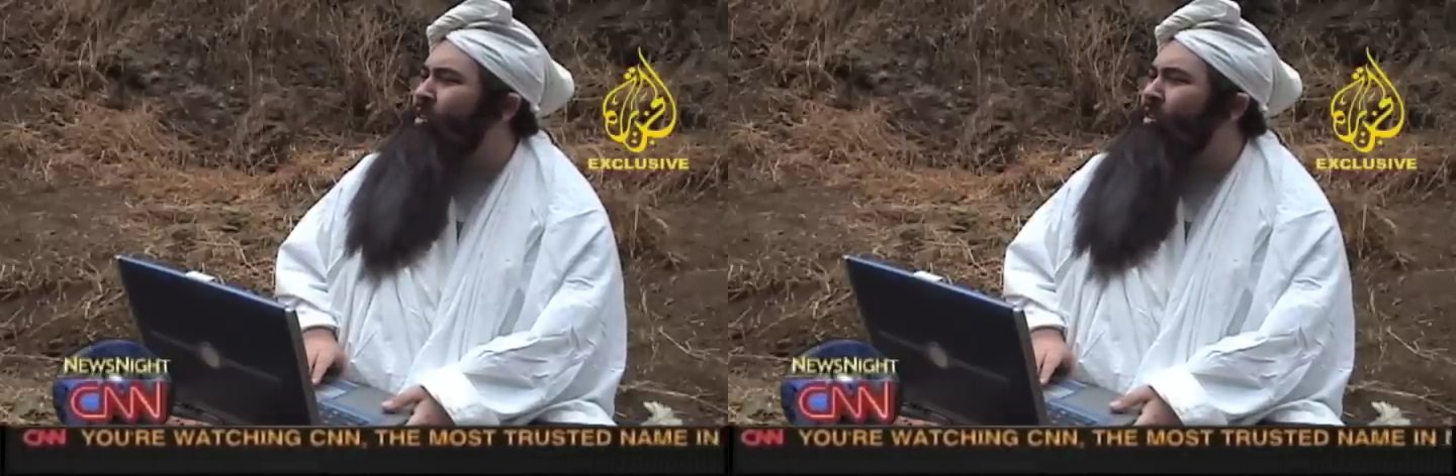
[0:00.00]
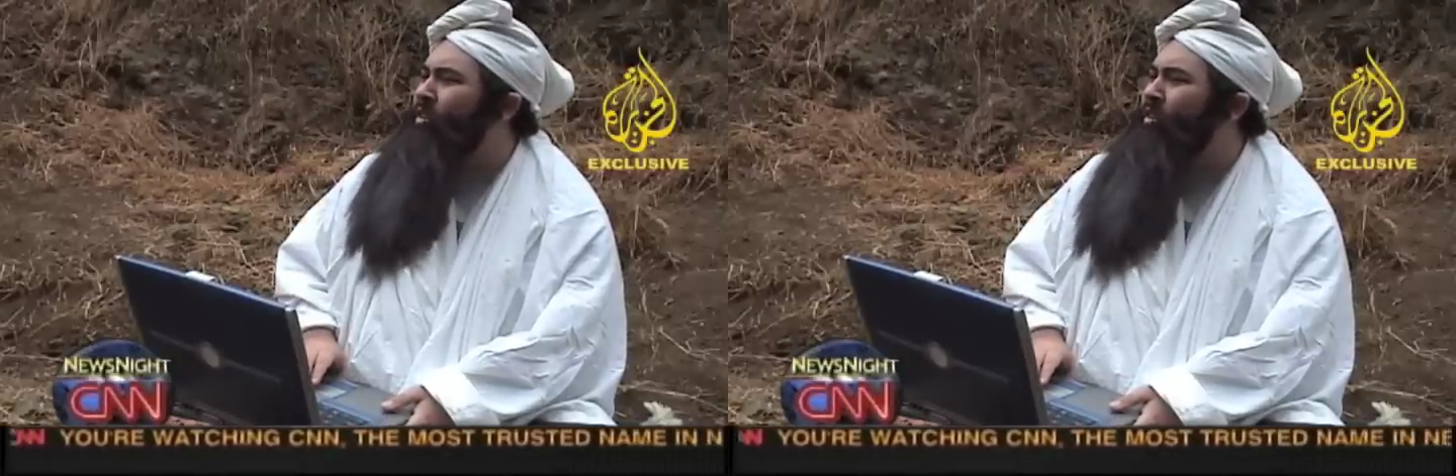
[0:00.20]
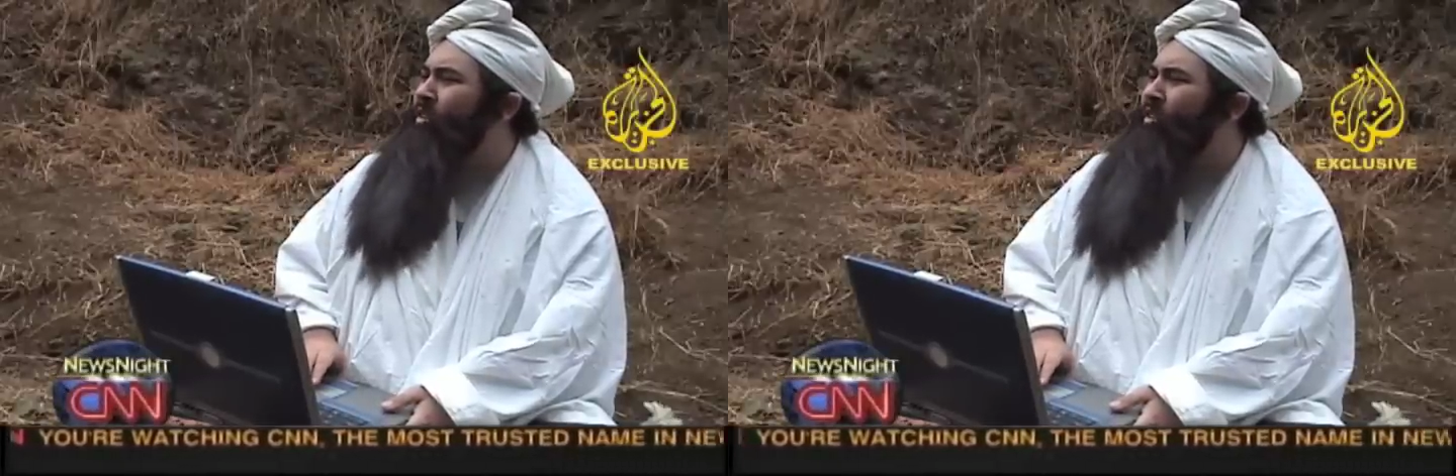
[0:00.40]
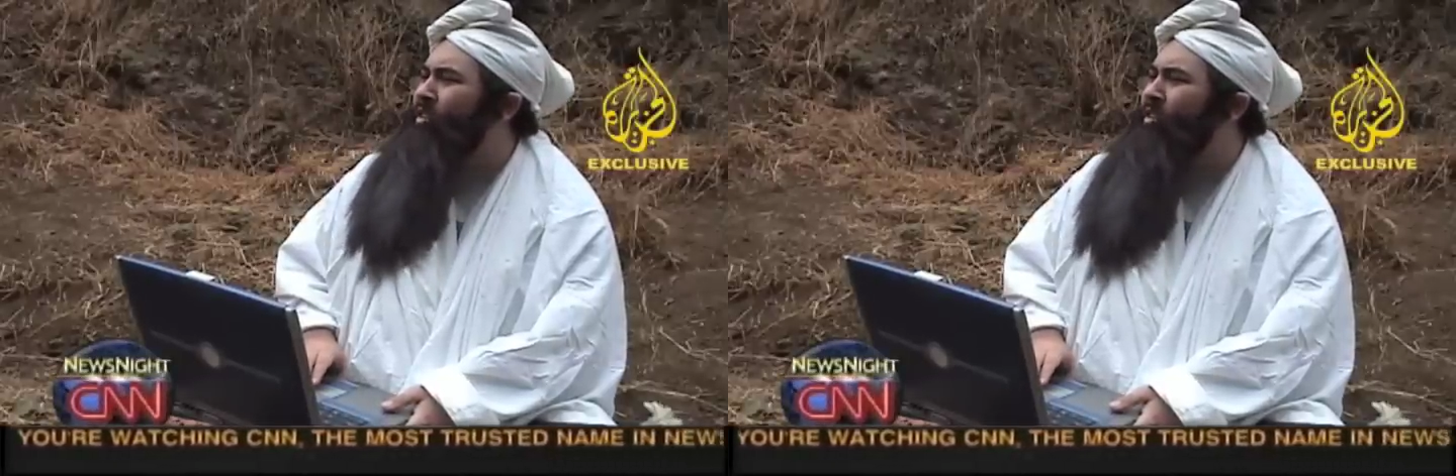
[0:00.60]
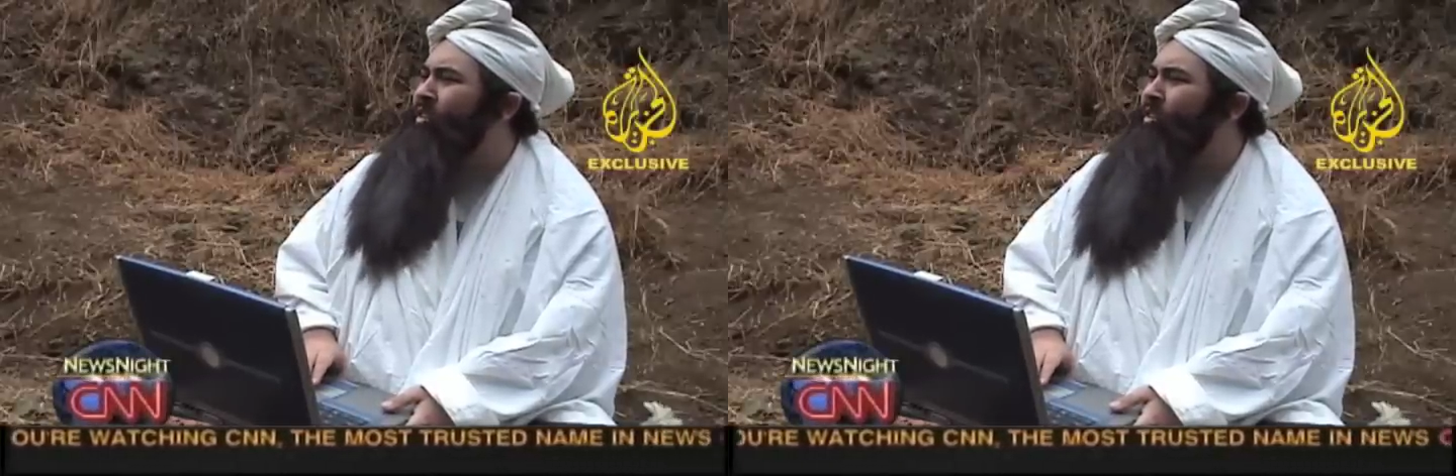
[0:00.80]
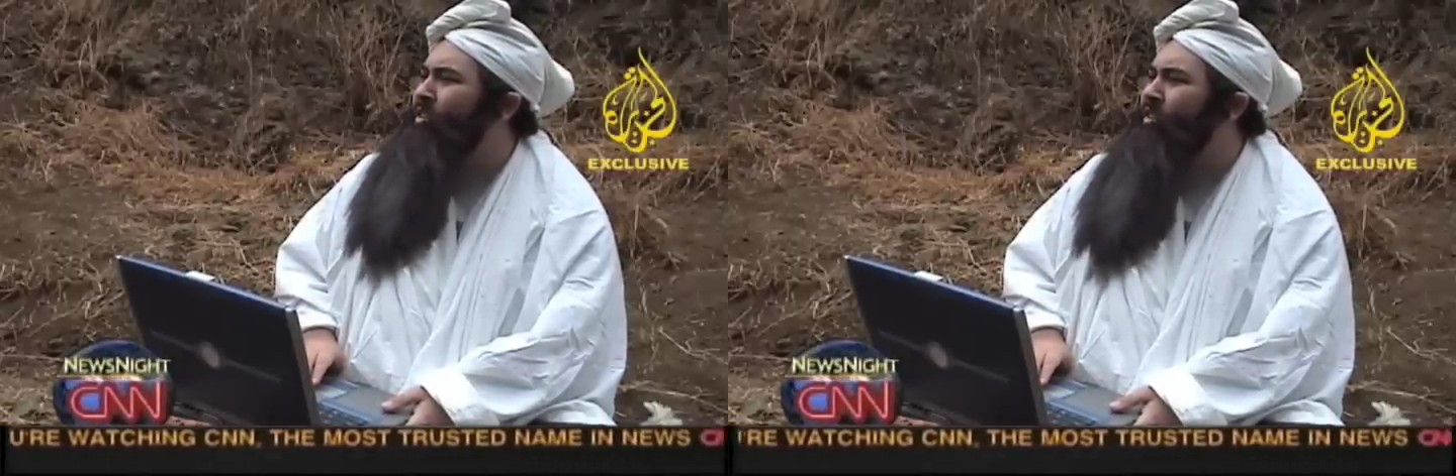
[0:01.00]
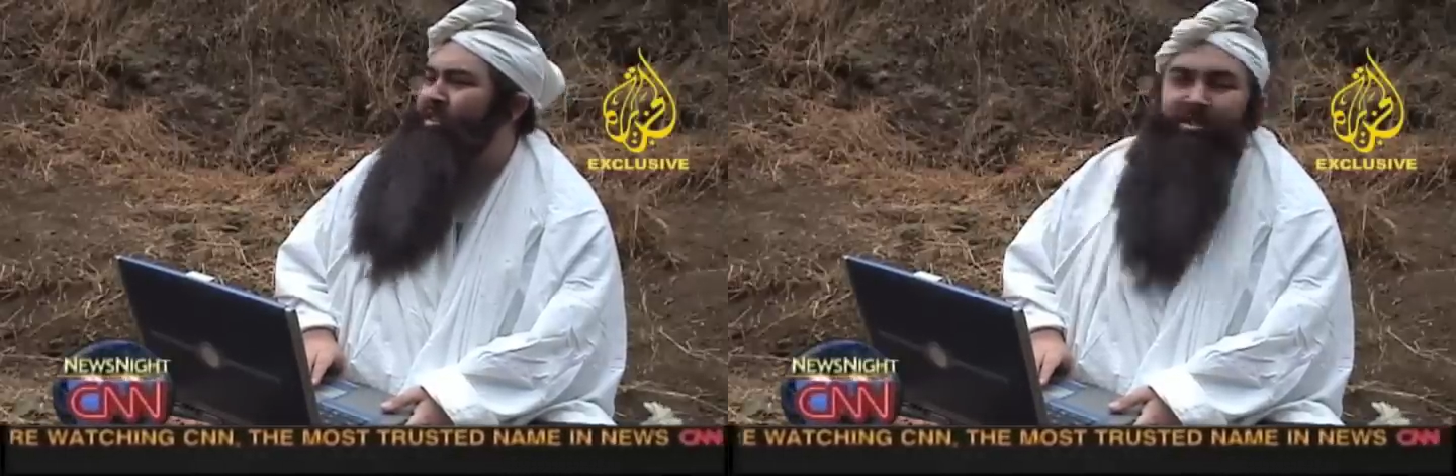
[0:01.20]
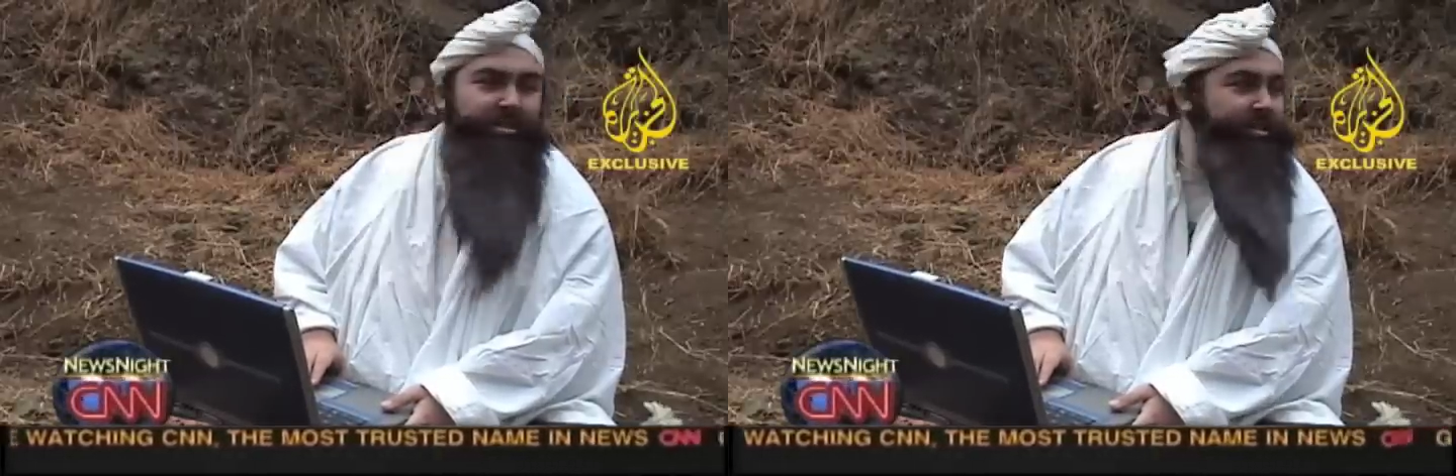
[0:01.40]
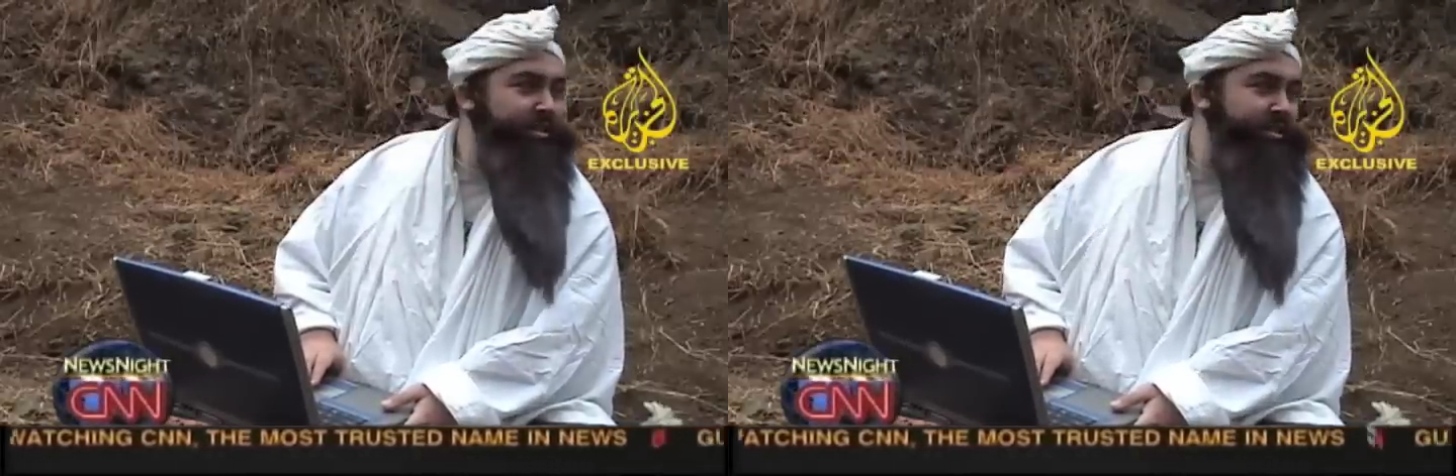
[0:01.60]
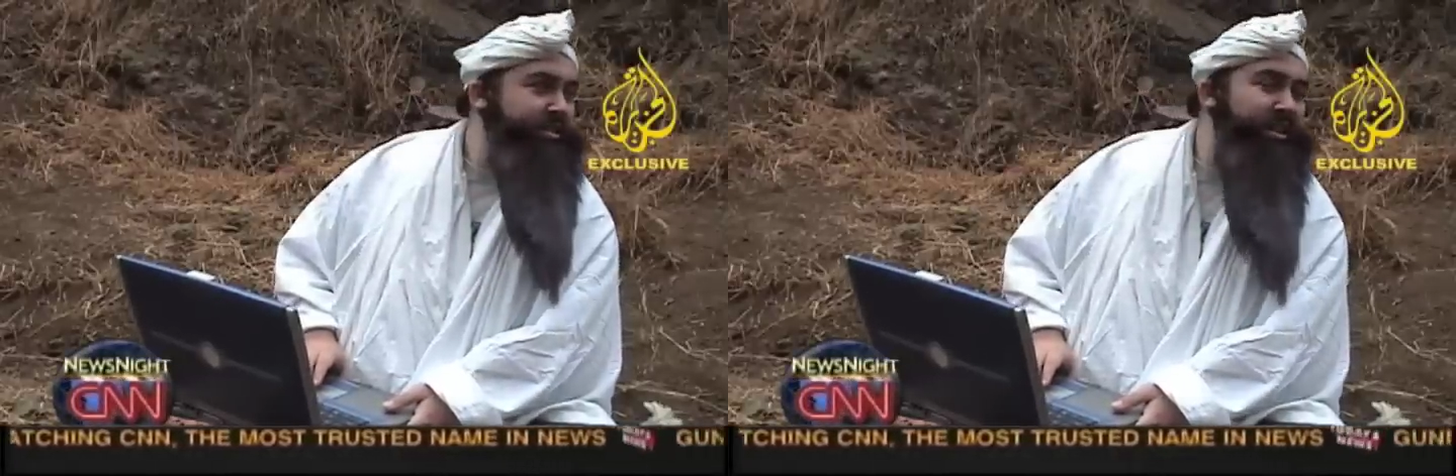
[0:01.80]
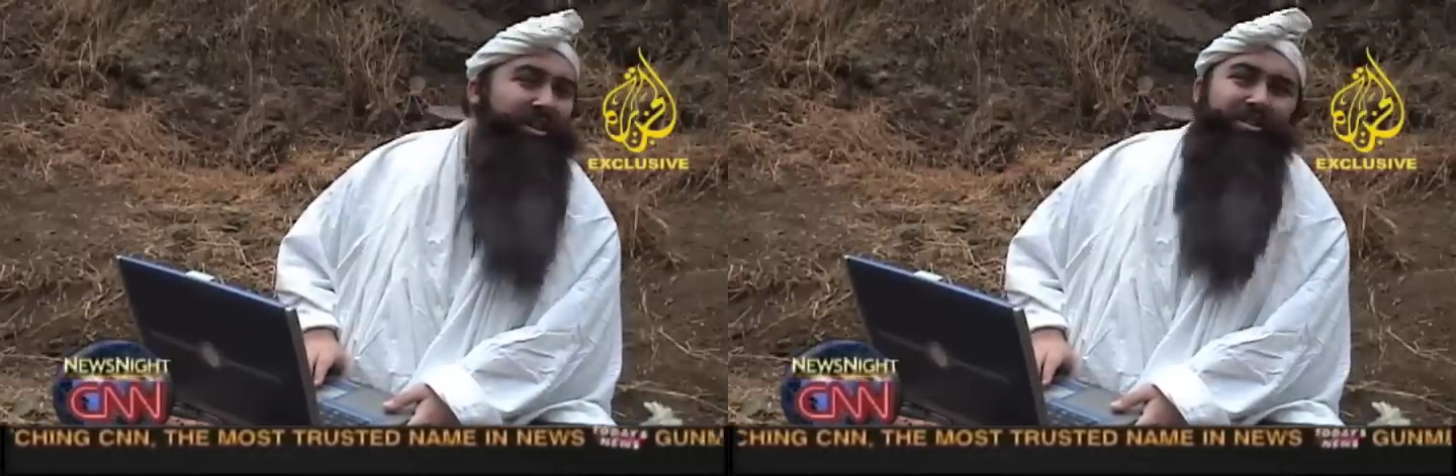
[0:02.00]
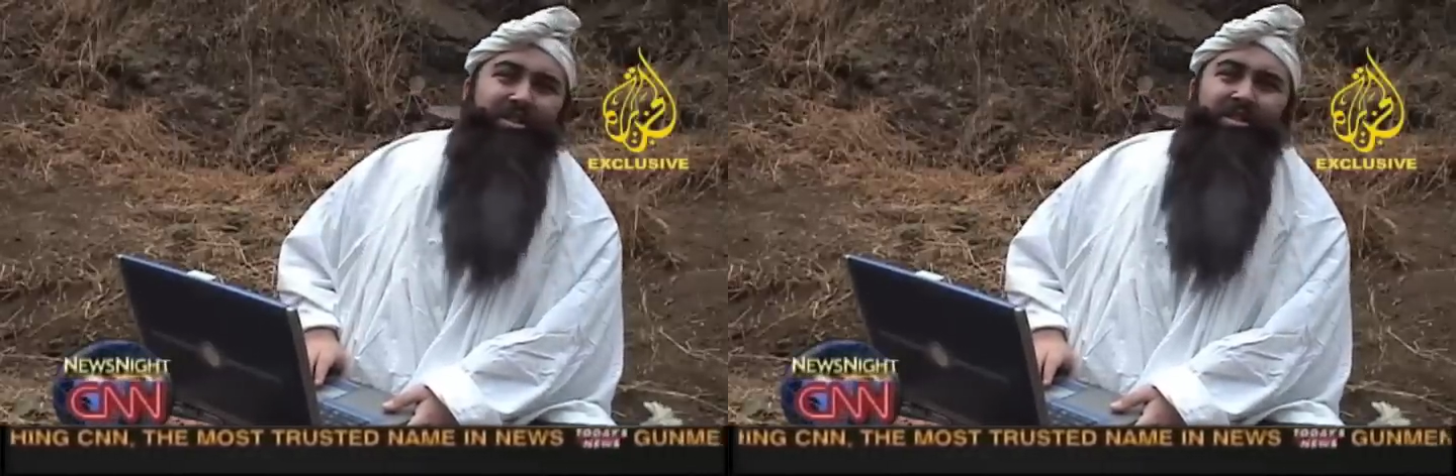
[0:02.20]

No?